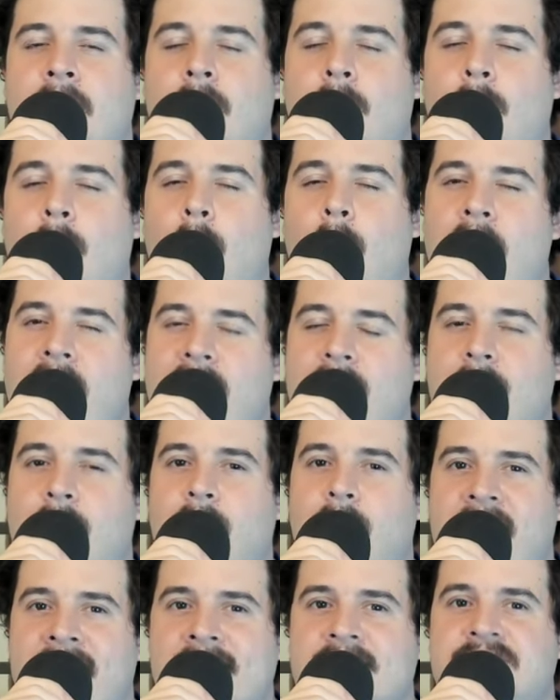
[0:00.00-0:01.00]
wet
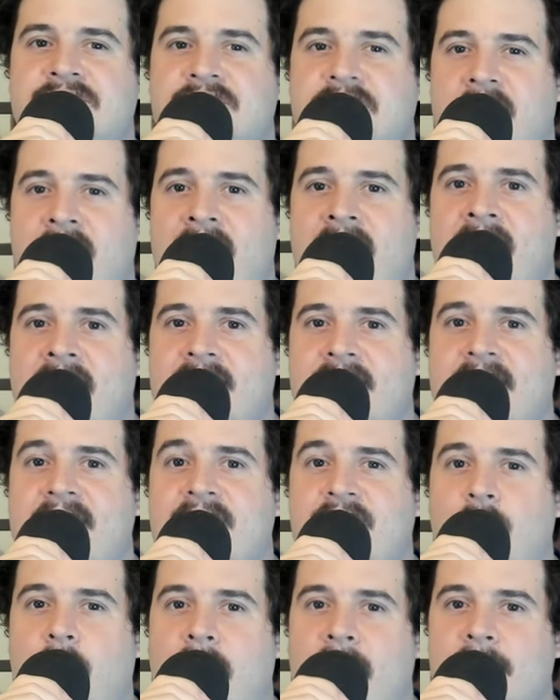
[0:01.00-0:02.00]
racetrack at
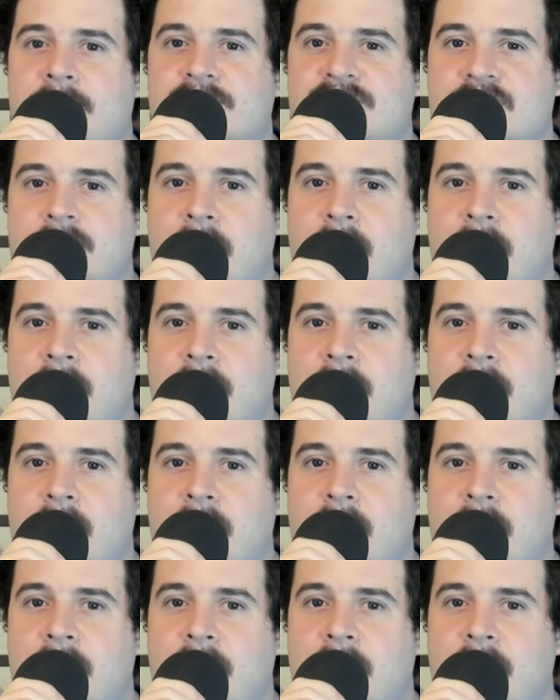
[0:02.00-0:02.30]
New Hampshire